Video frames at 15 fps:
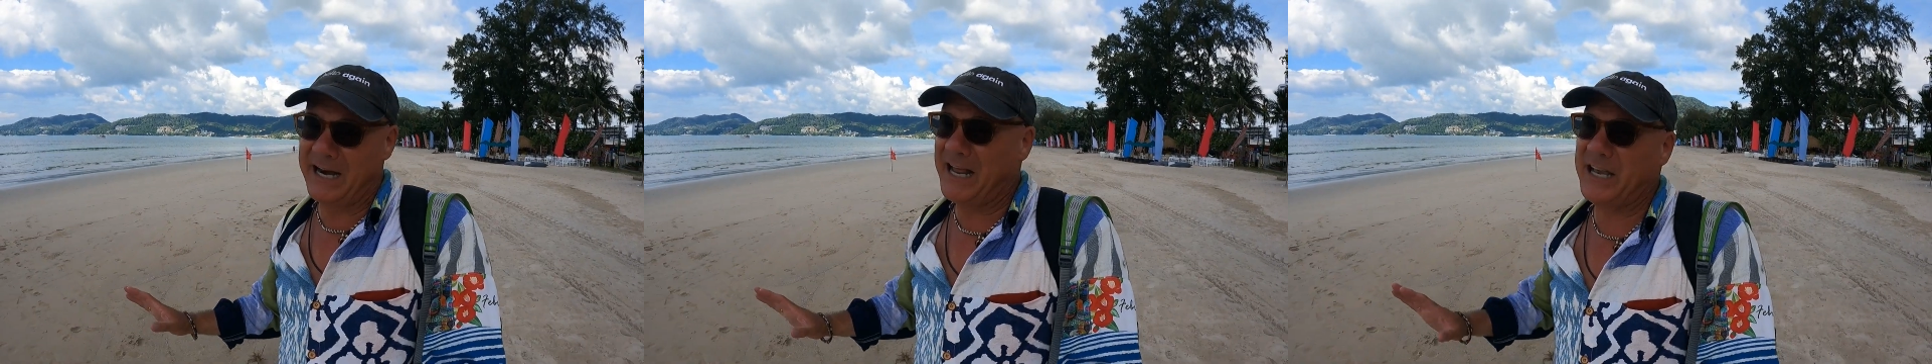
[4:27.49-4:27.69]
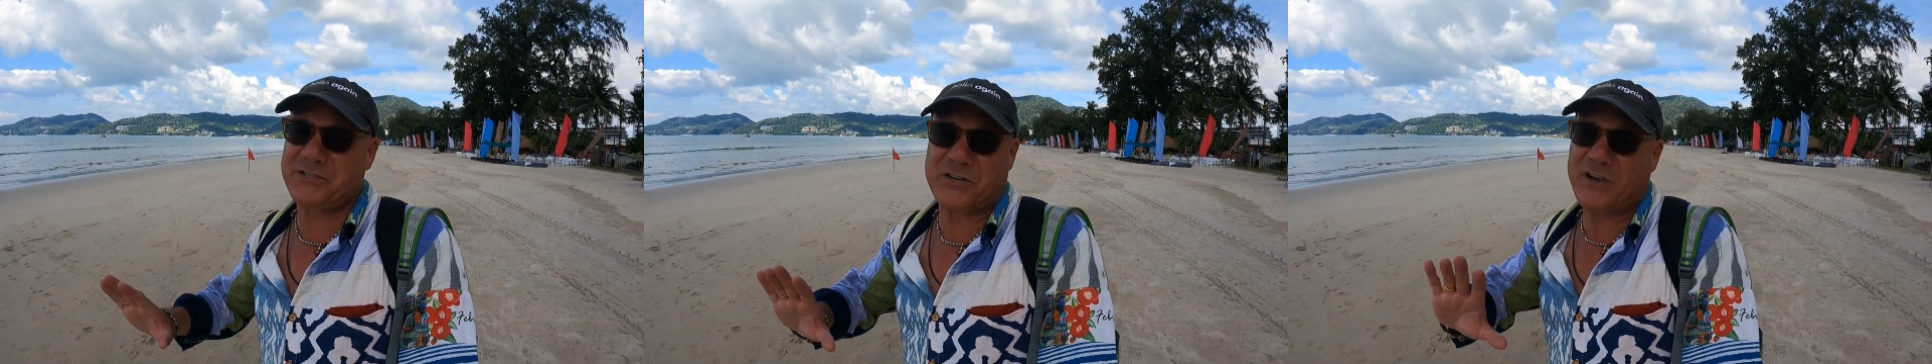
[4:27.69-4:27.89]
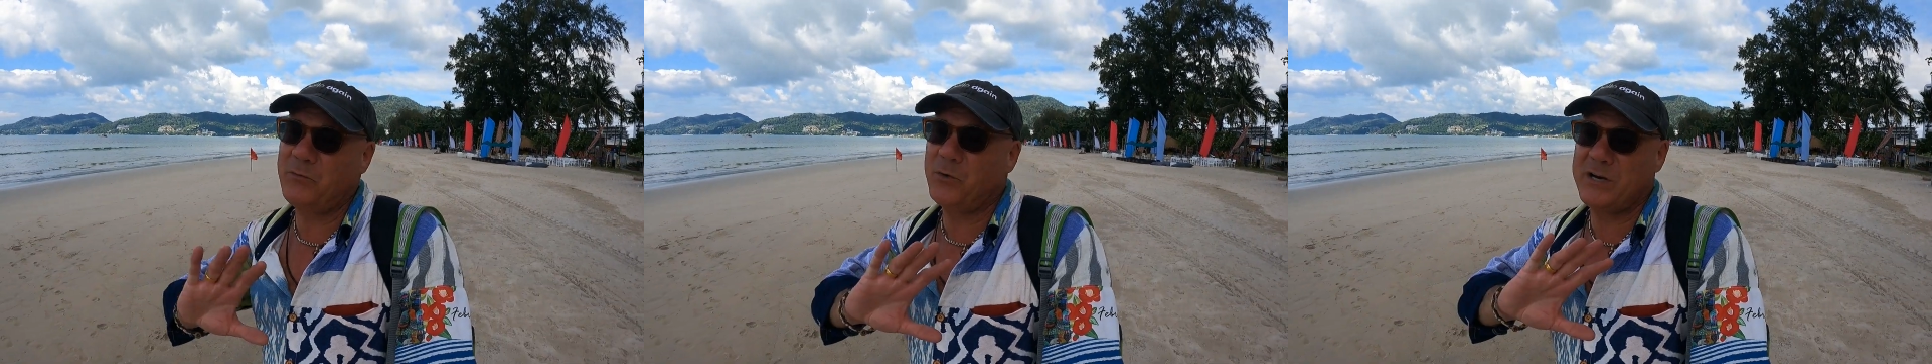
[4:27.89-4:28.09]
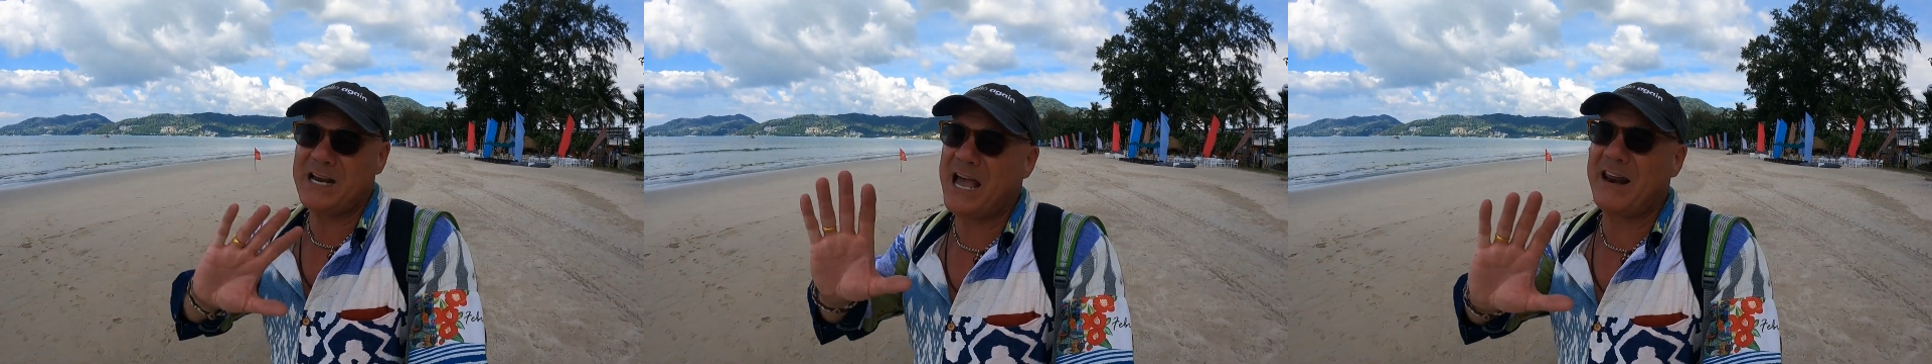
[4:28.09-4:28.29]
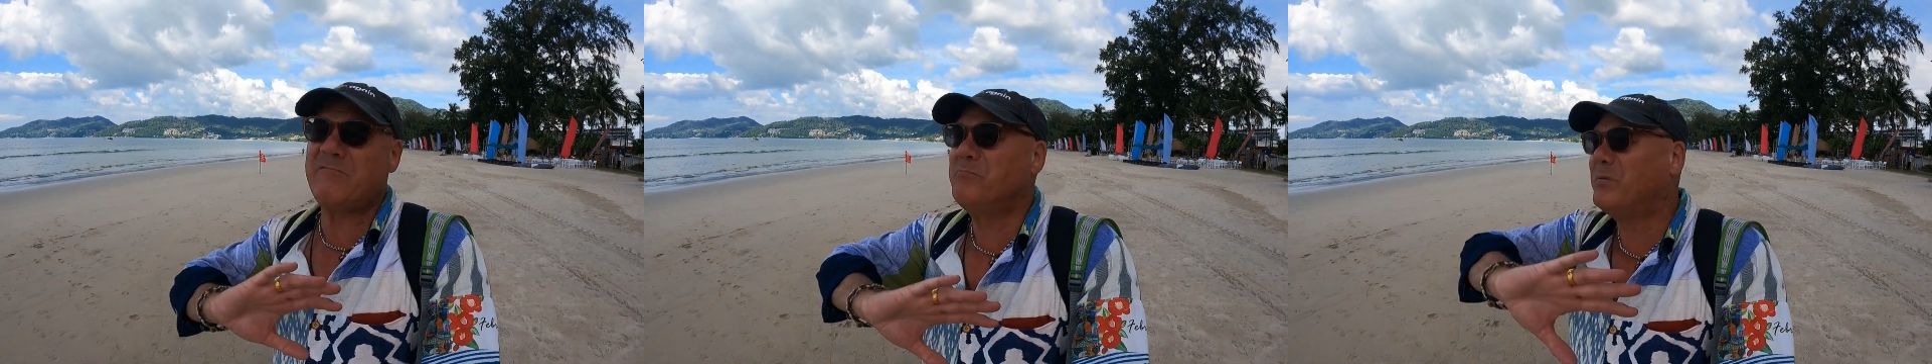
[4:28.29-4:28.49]
And so I would
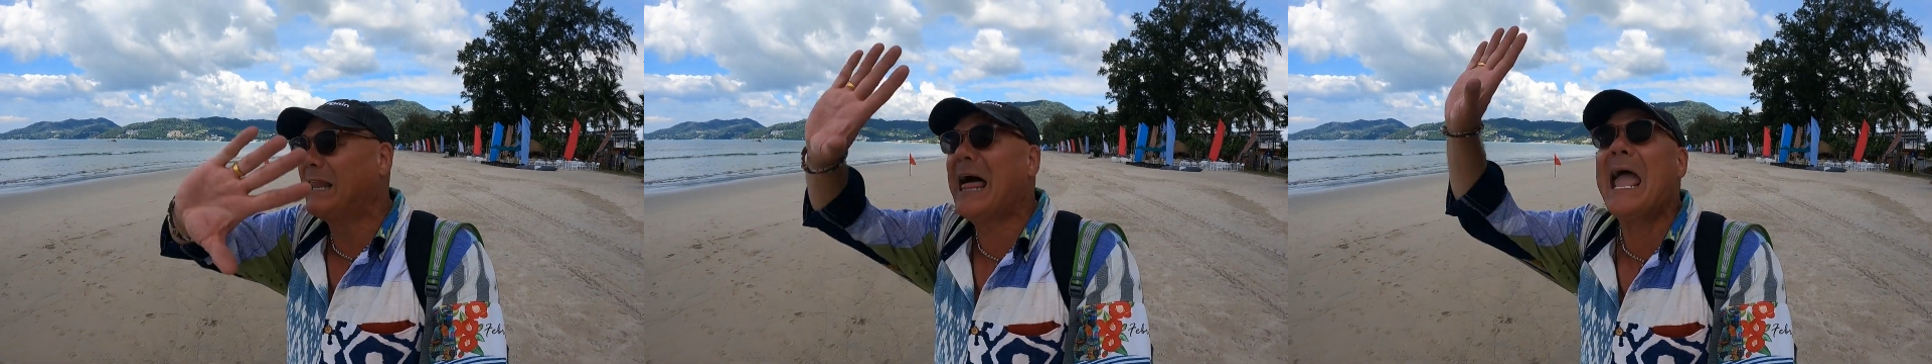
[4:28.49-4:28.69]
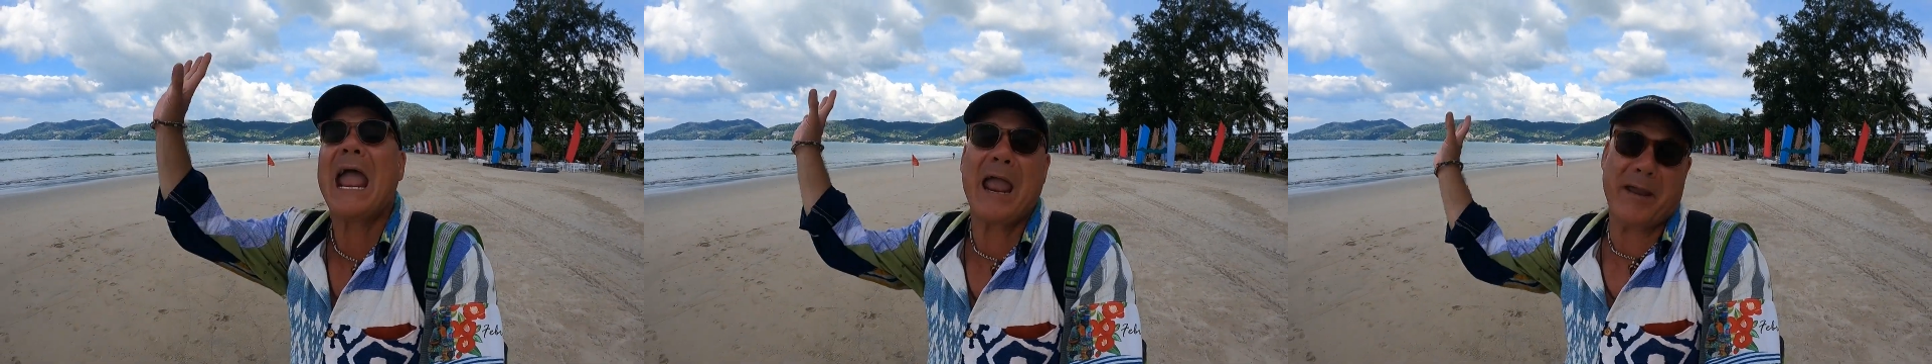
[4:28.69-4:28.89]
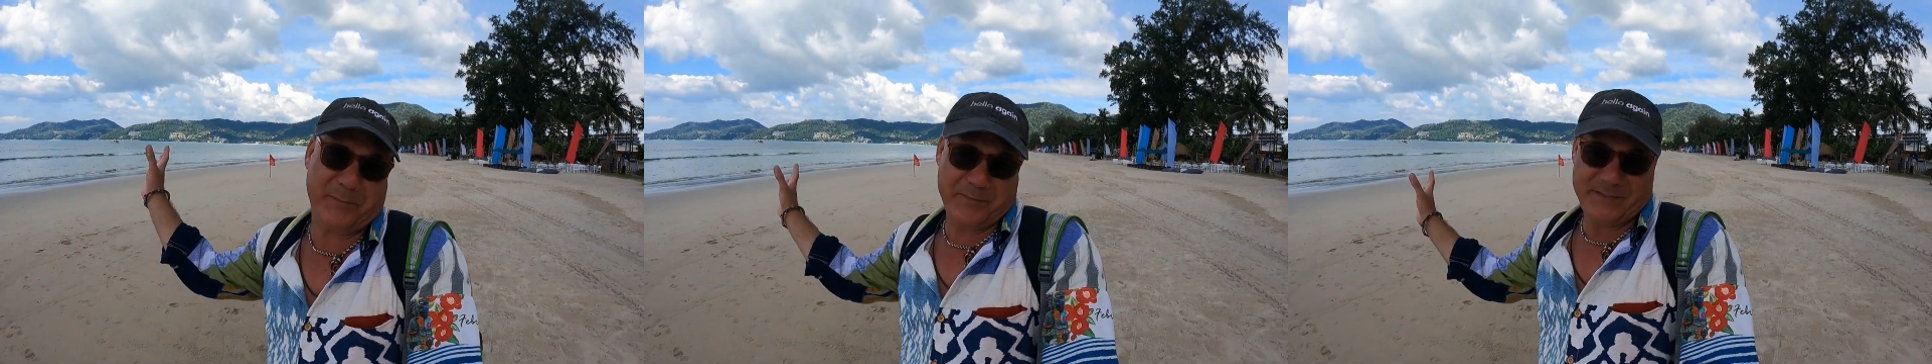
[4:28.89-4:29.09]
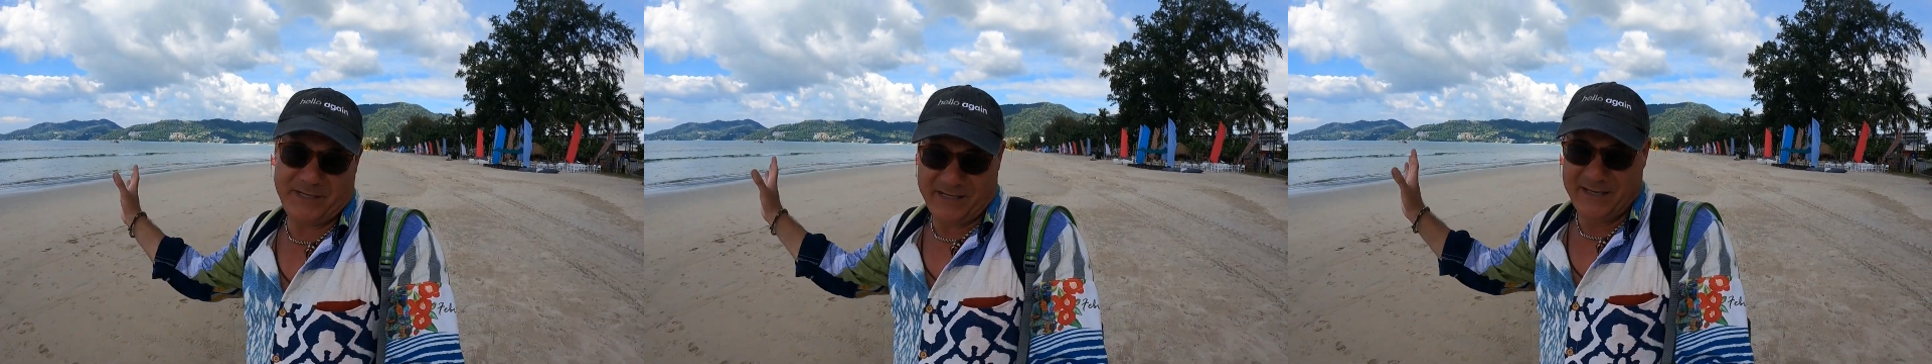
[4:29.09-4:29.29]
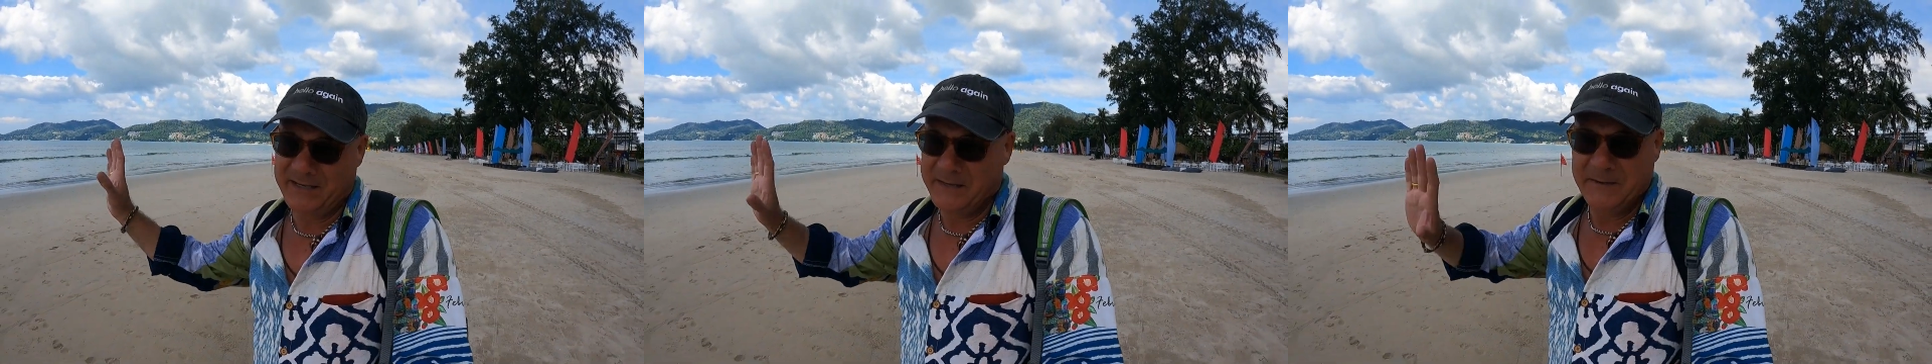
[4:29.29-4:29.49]
not have blamed